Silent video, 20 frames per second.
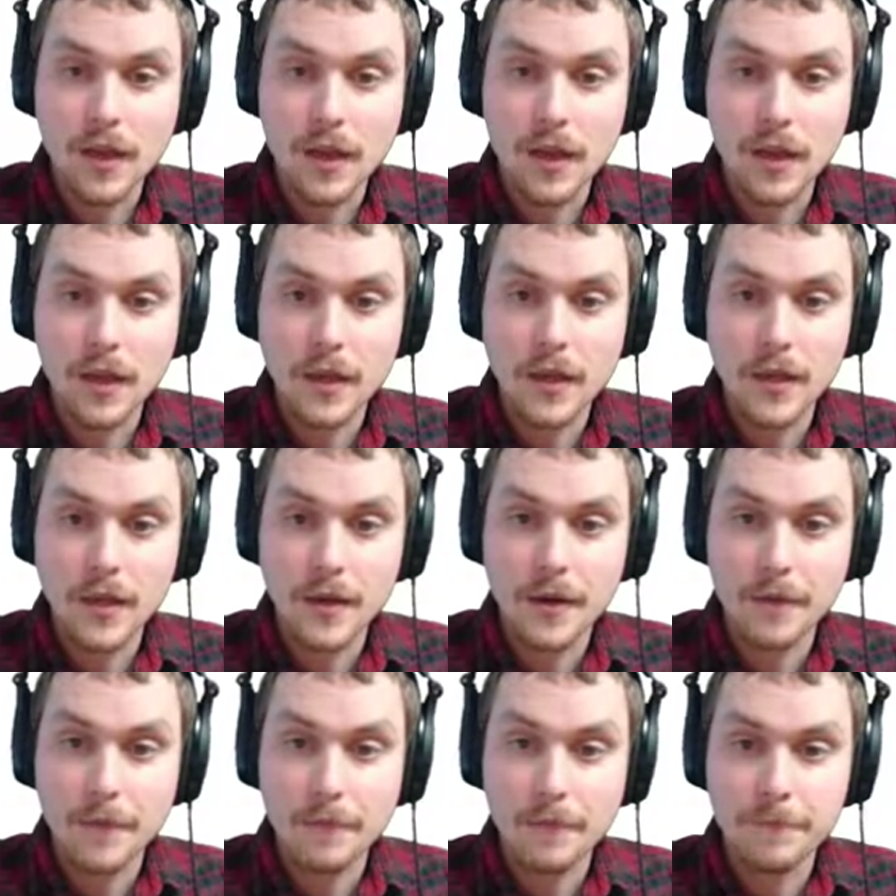a,
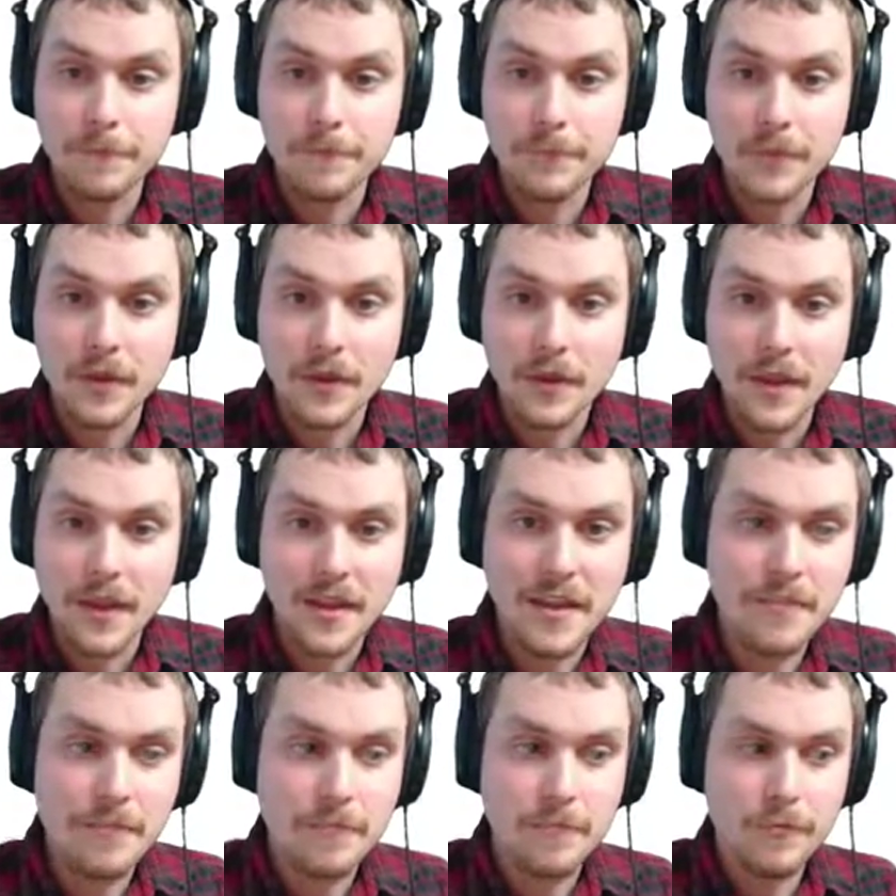um,
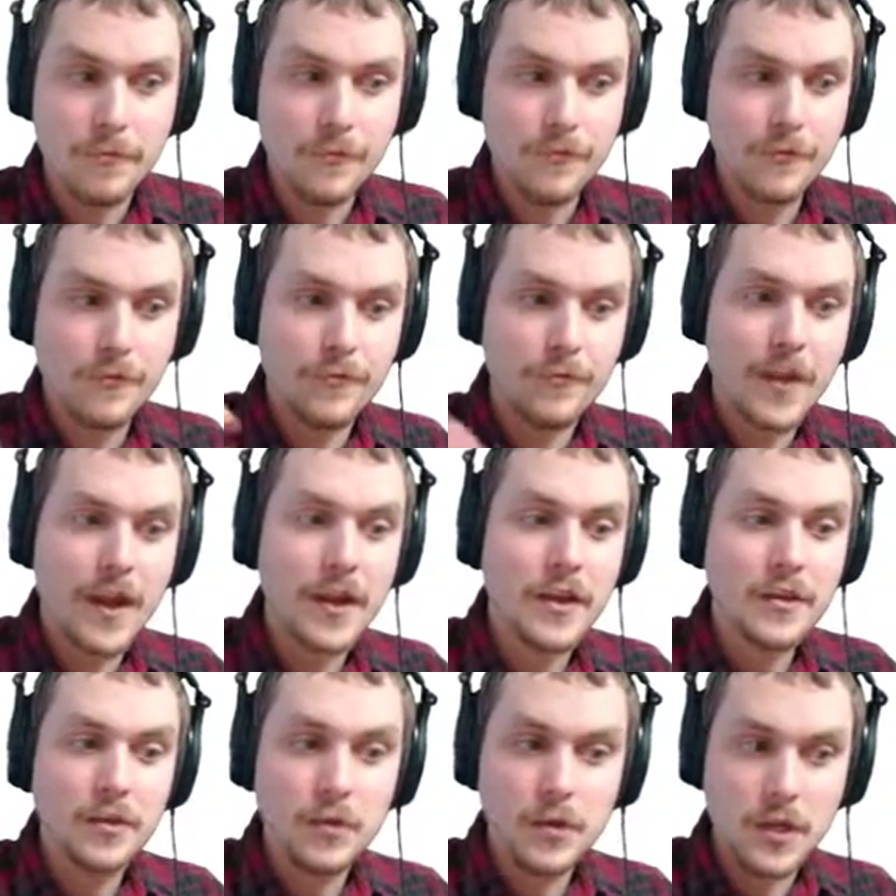a
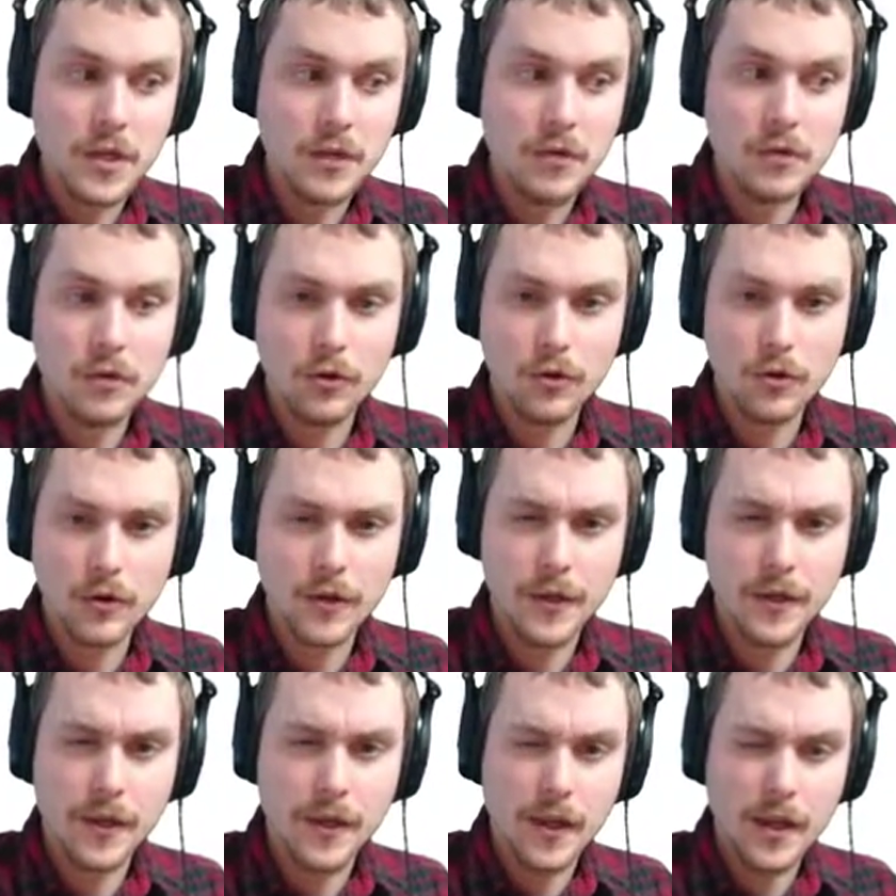value e or
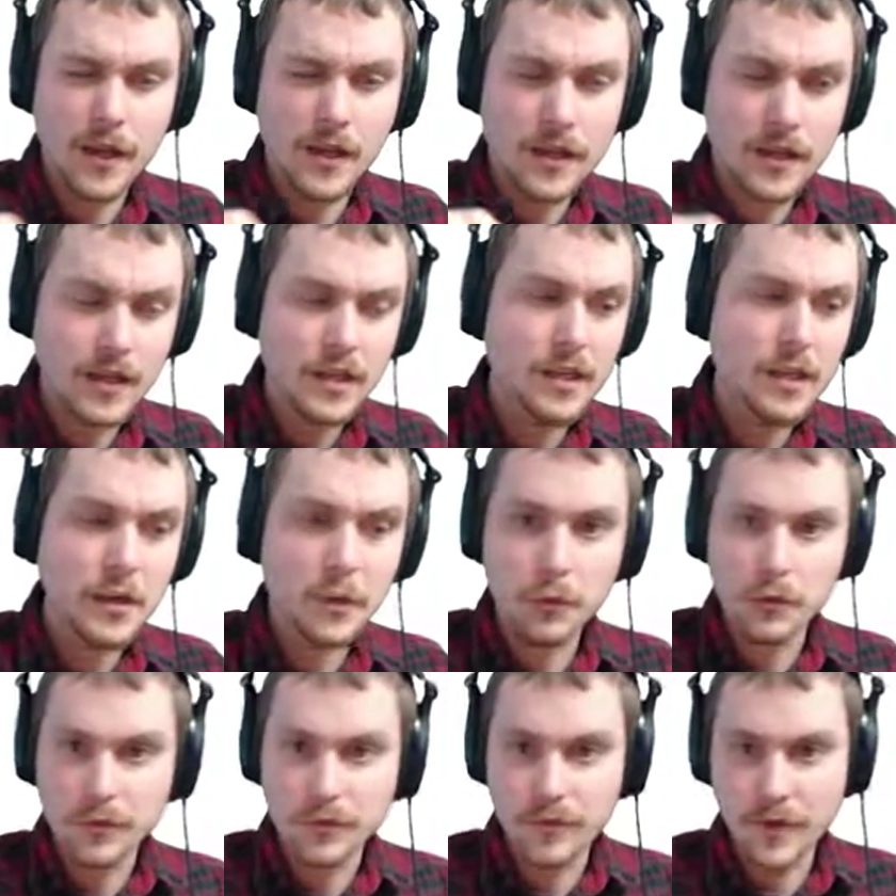a, a, key
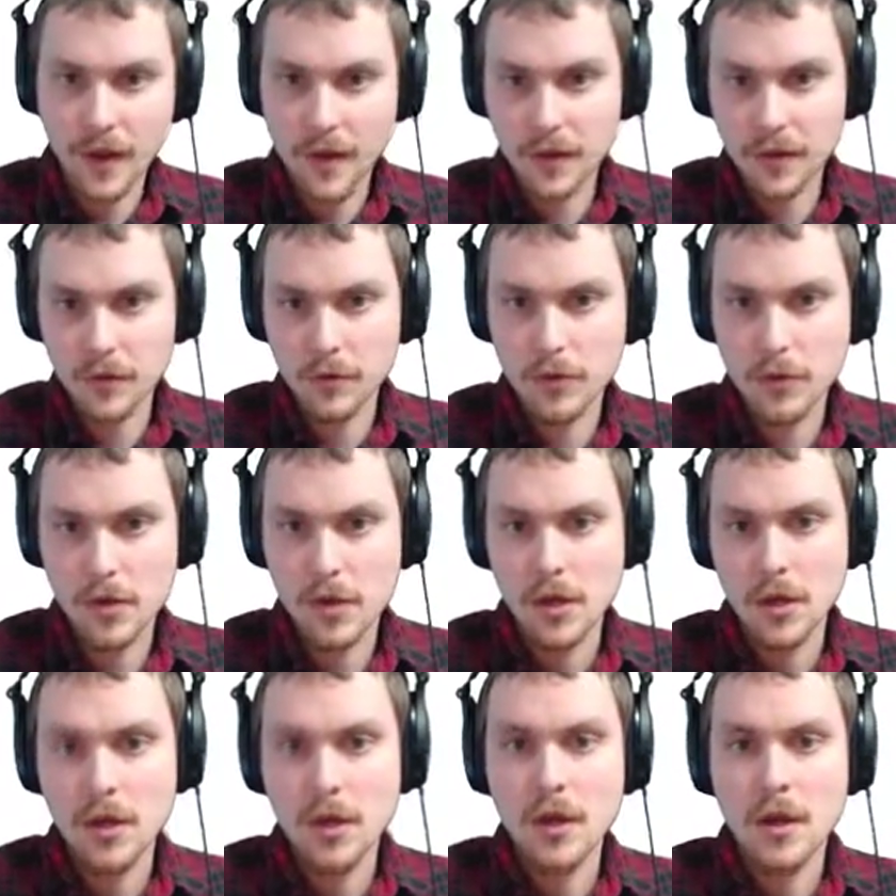equals value,
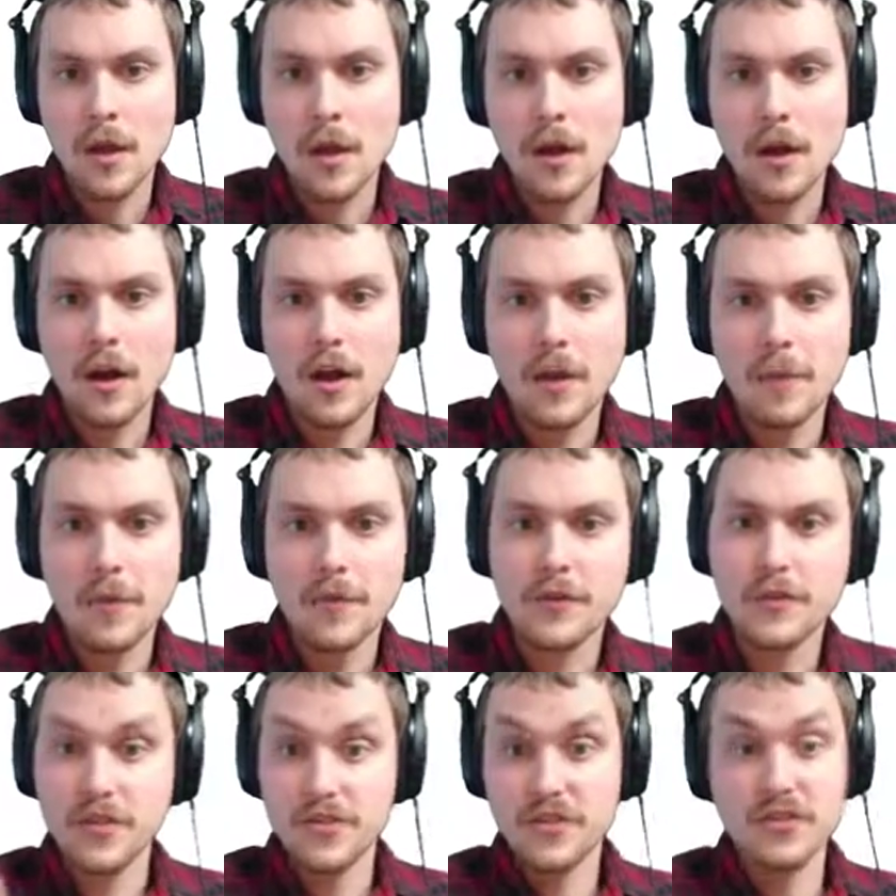um,
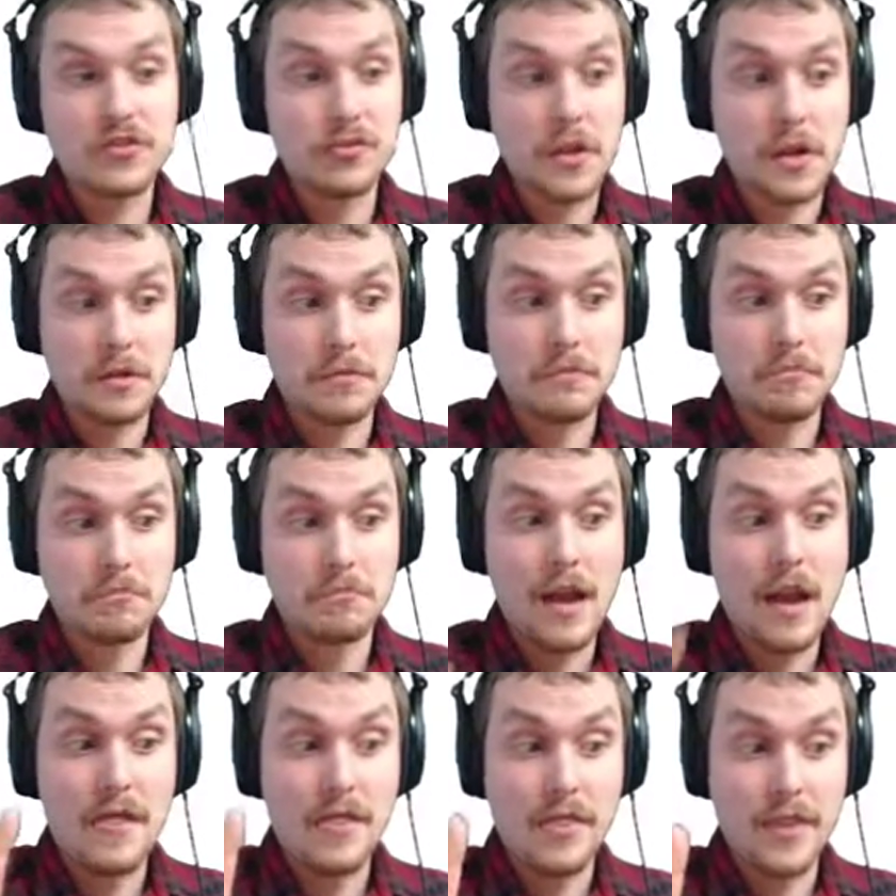this is just a string,
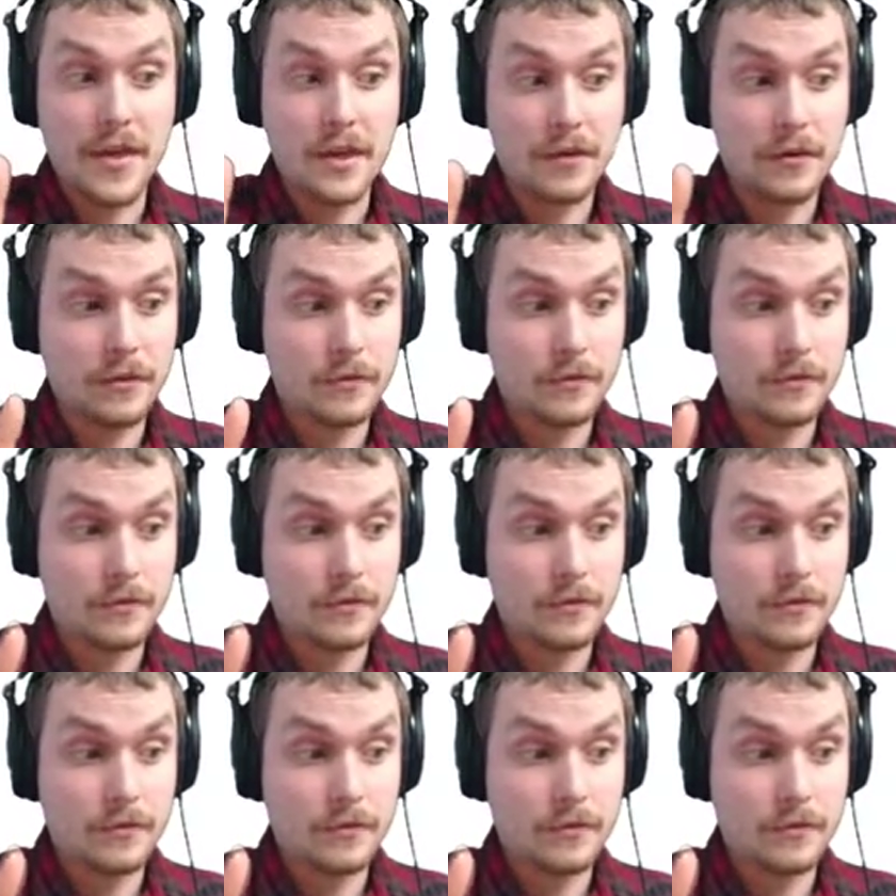I think.